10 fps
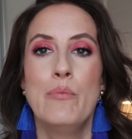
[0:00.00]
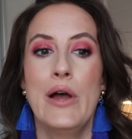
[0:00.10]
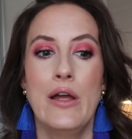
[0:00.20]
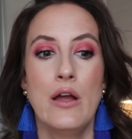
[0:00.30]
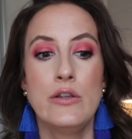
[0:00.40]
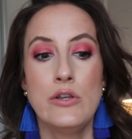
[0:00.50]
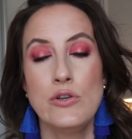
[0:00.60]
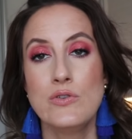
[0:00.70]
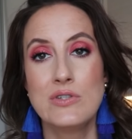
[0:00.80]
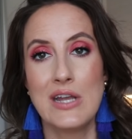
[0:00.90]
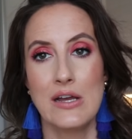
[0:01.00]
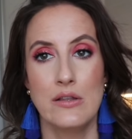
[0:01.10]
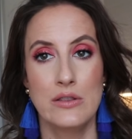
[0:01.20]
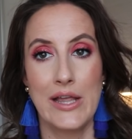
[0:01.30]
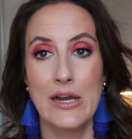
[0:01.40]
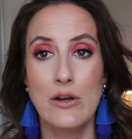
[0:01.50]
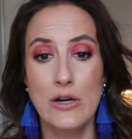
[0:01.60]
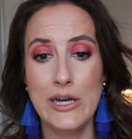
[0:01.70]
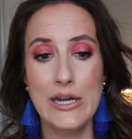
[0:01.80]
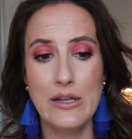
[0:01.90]
but used
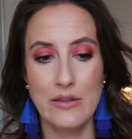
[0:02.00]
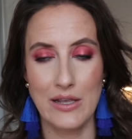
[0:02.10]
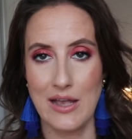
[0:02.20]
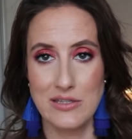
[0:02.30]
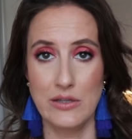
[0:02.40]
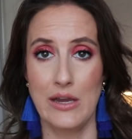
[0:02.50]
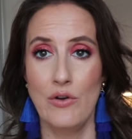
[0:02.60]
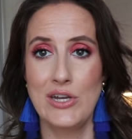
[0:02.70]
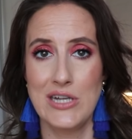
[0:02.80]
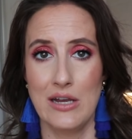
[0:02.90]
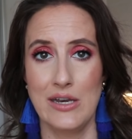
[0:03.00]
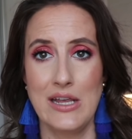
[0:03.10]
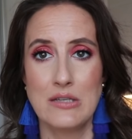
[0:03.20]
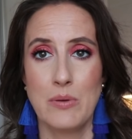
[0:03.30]
layering, like as a layering technique,